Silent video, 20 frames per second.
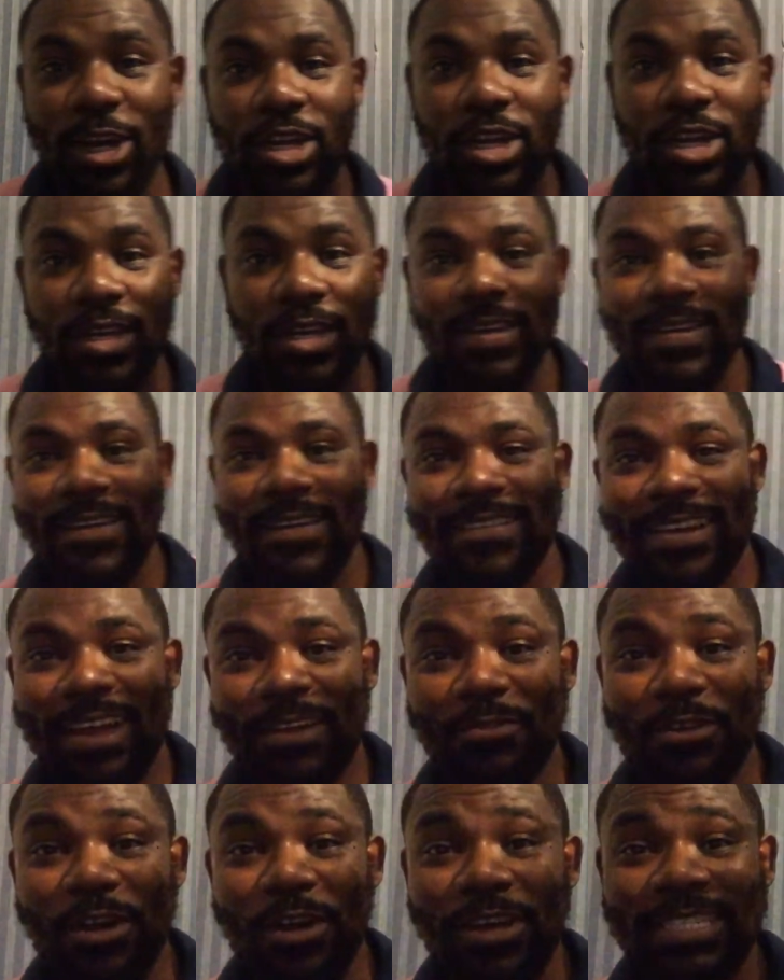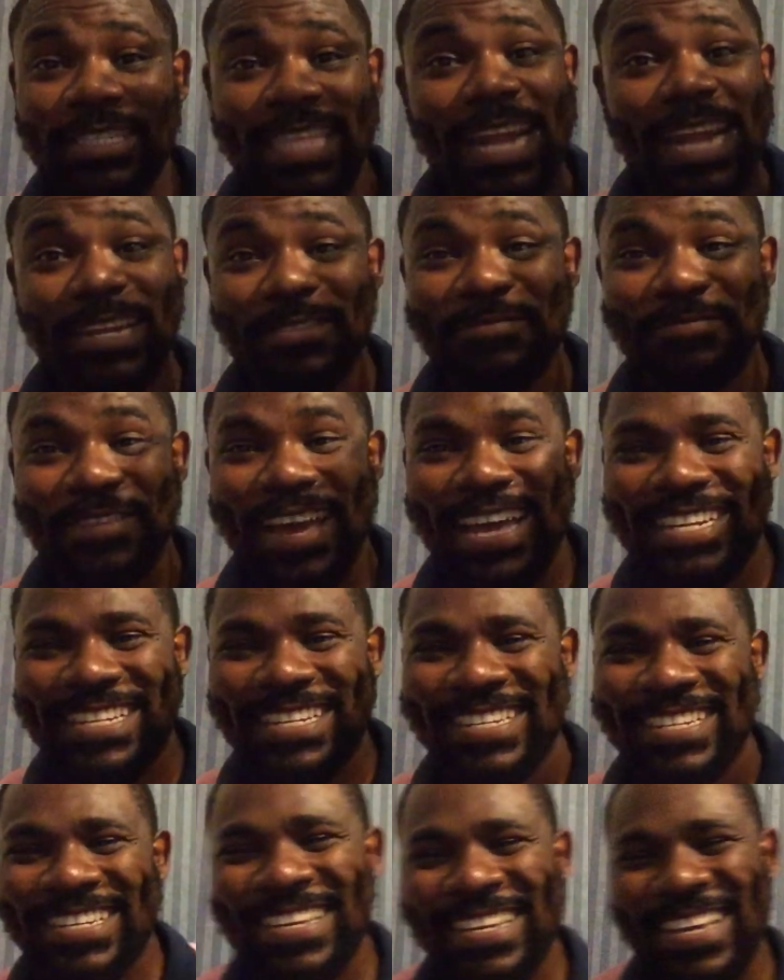Look, I've got a standing
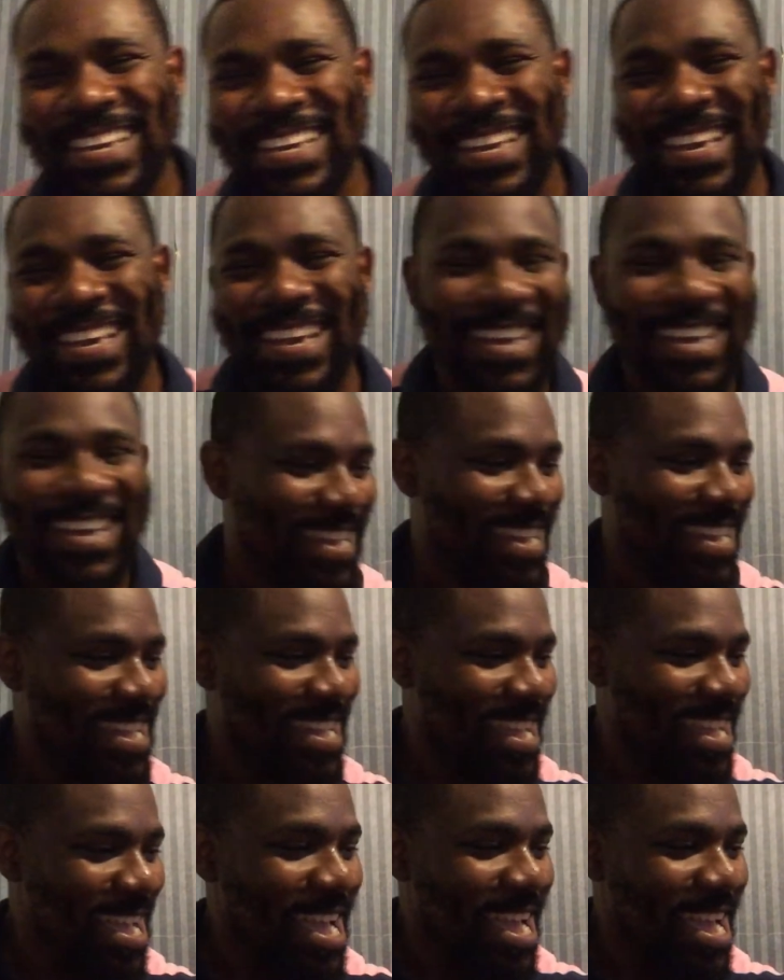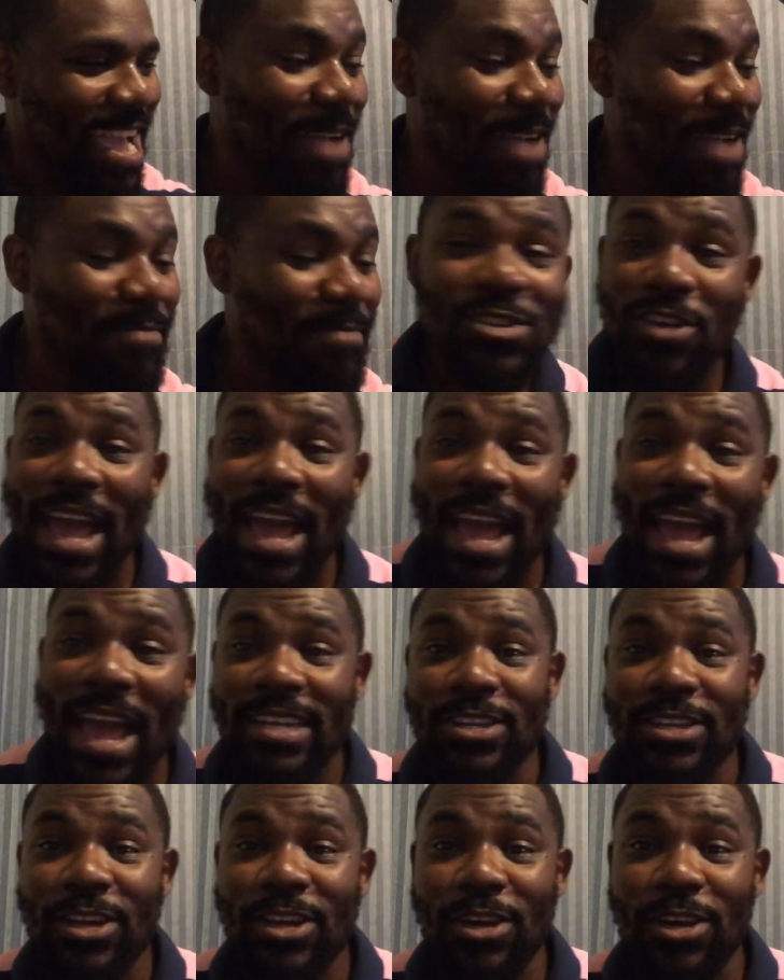fan. I'm
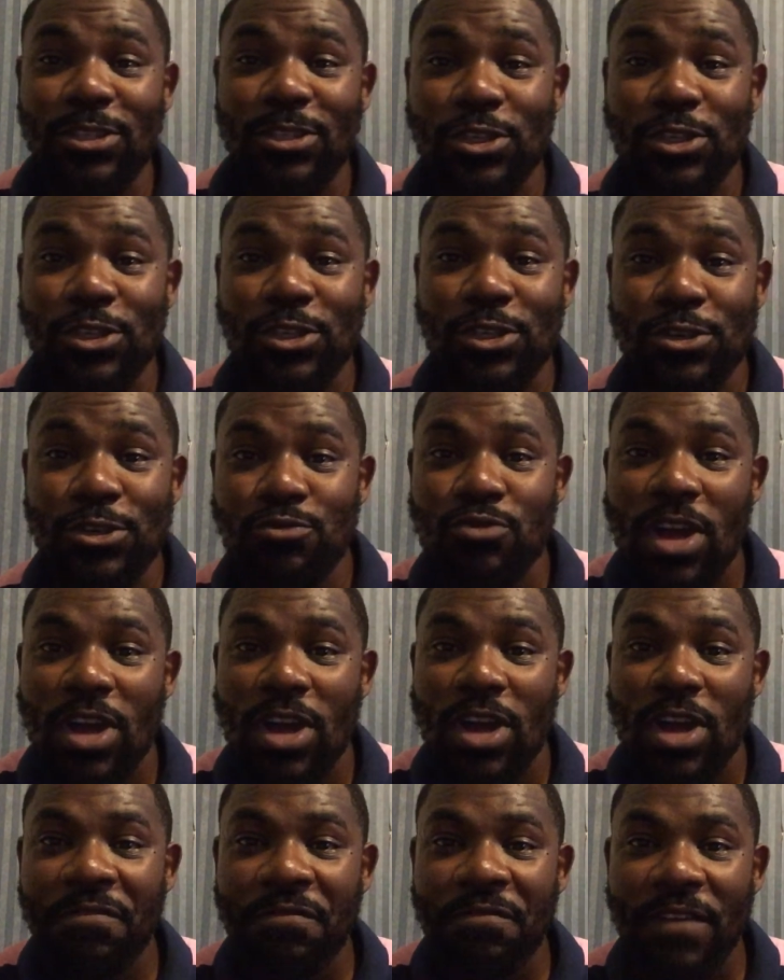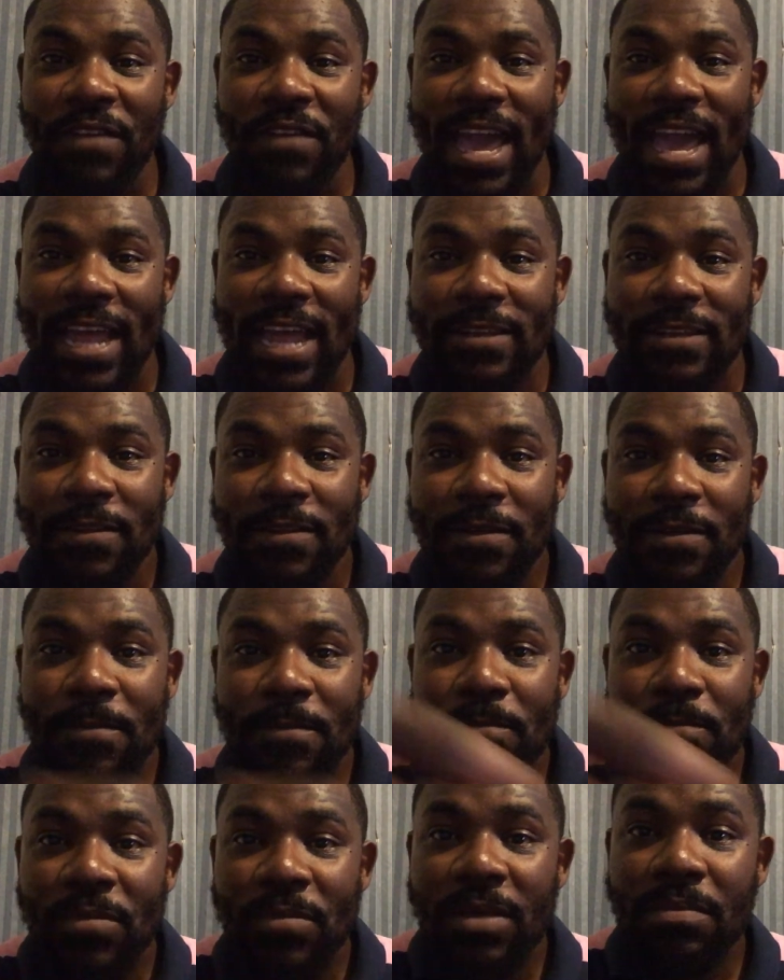trying not to run the fan
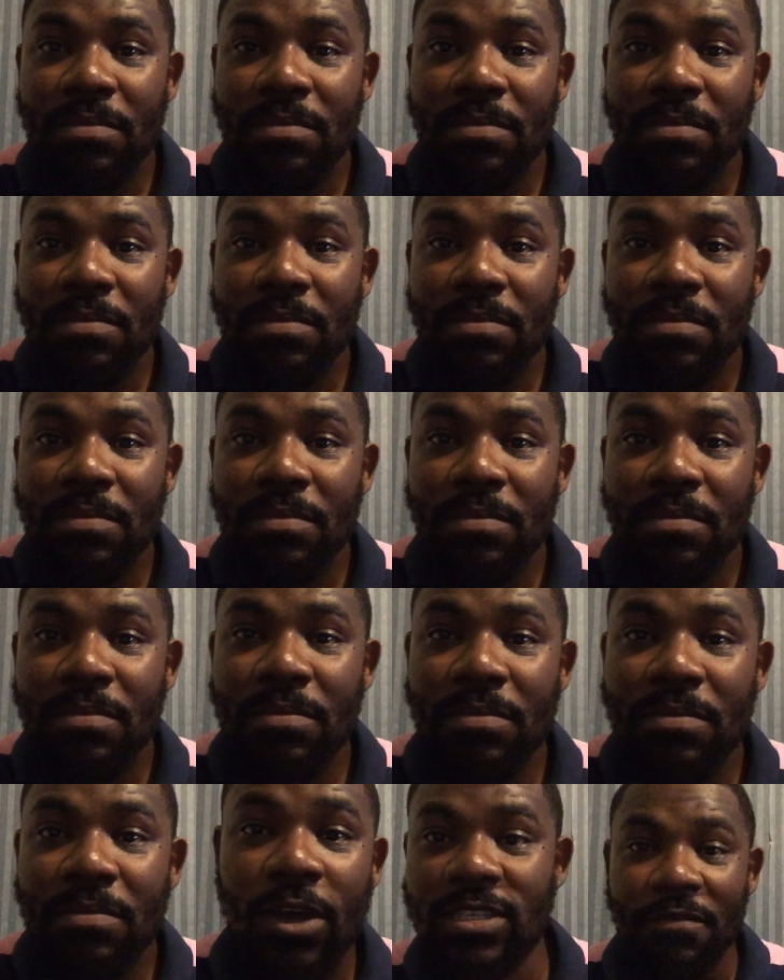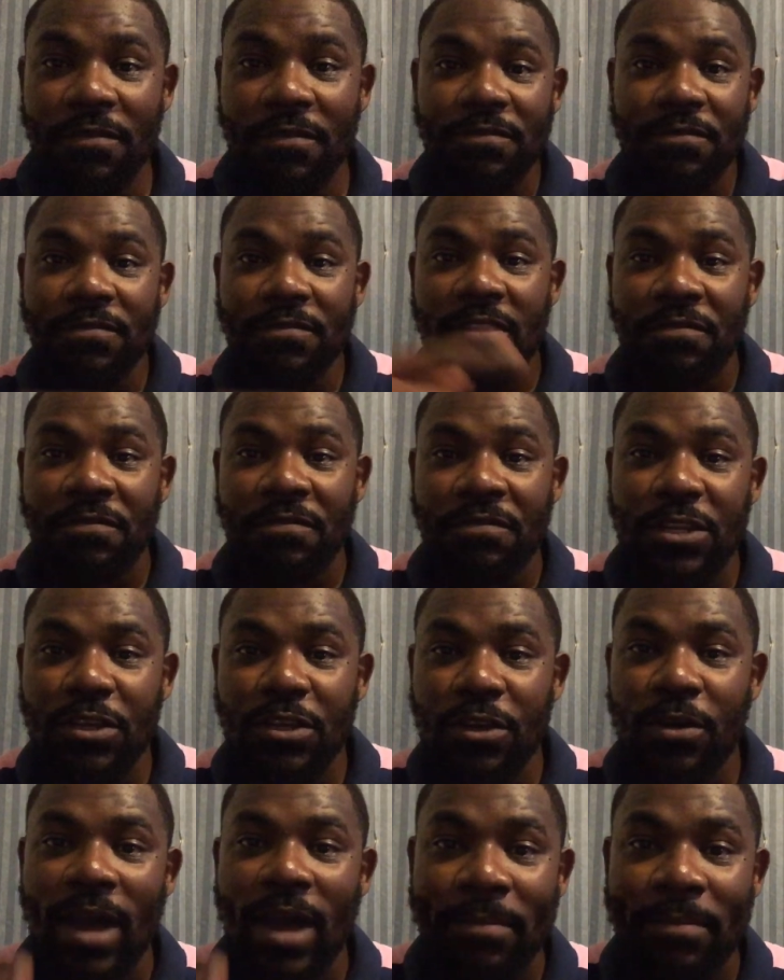because of the
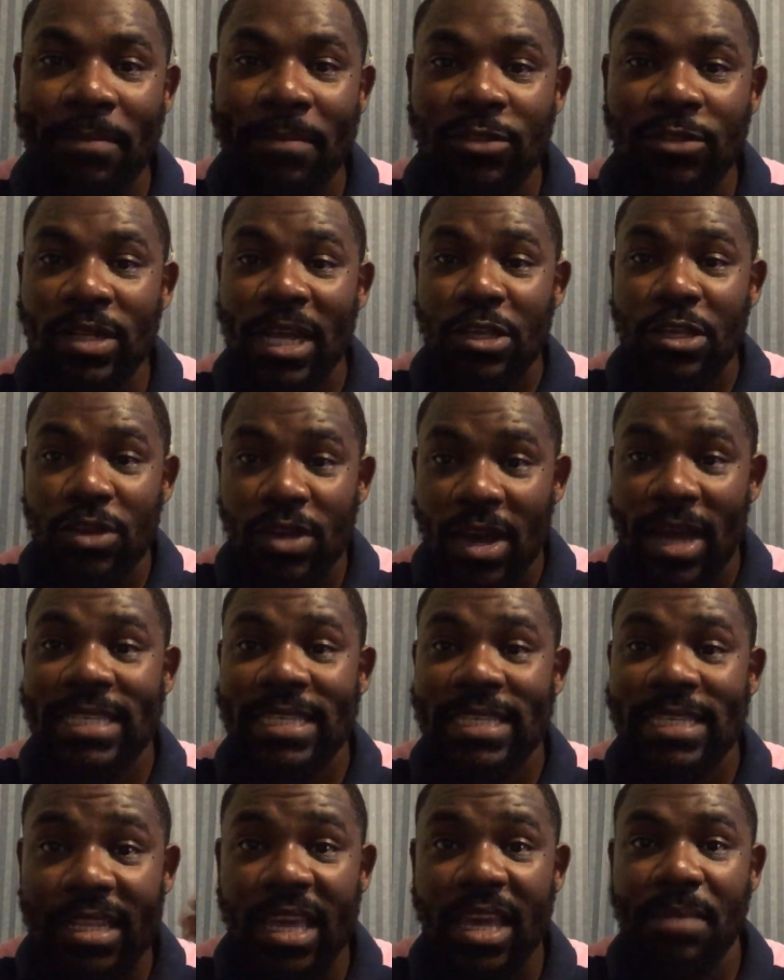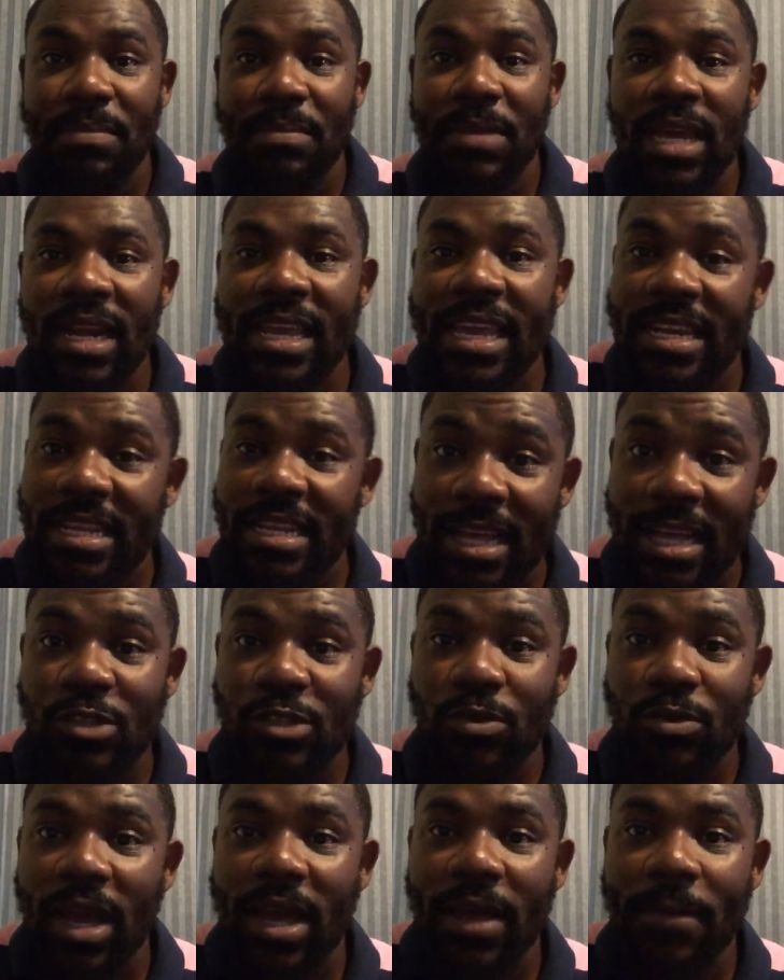video, so that you guys can hear me clearly.
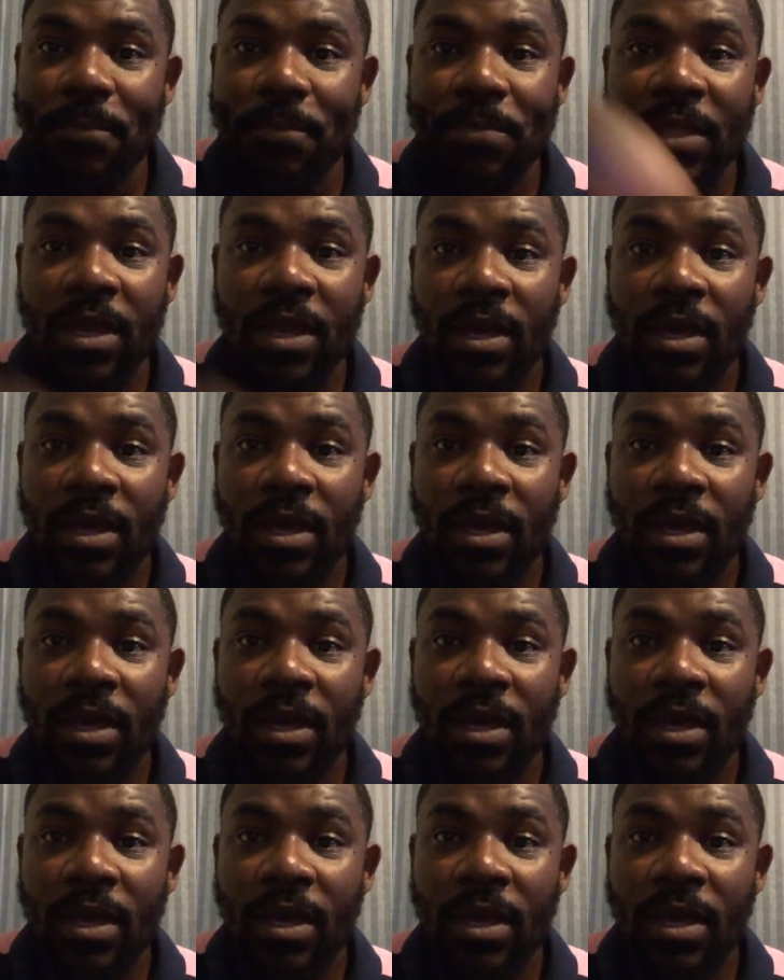That's why.